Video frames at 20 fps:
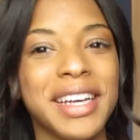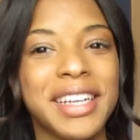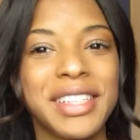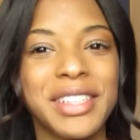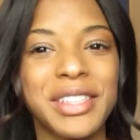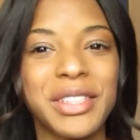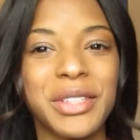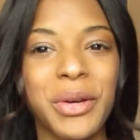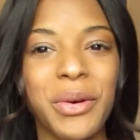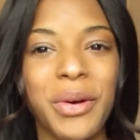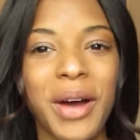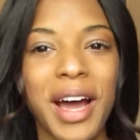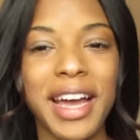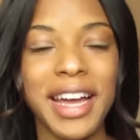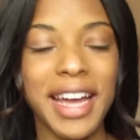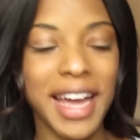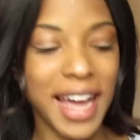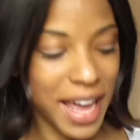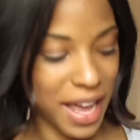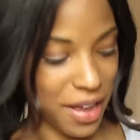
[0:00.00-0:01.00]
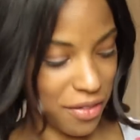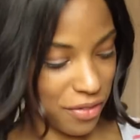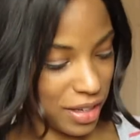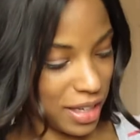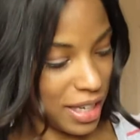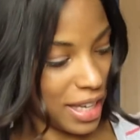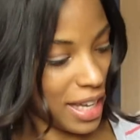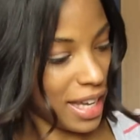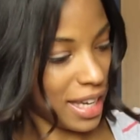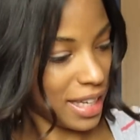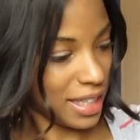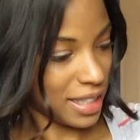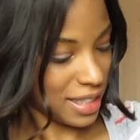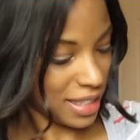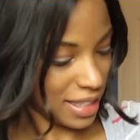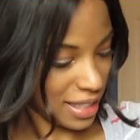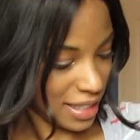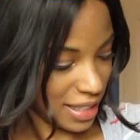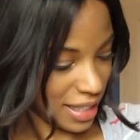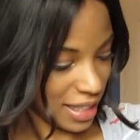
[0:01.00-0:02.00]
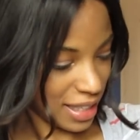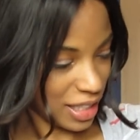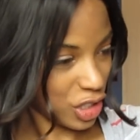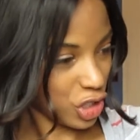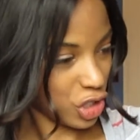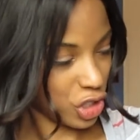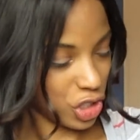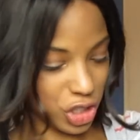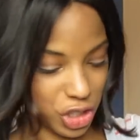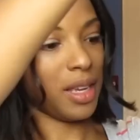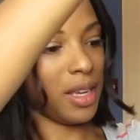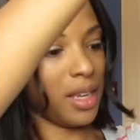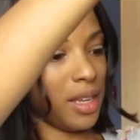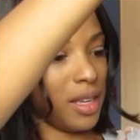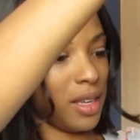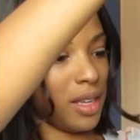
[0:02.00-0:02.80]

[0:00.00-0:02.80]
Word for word: So I have an 18 inch,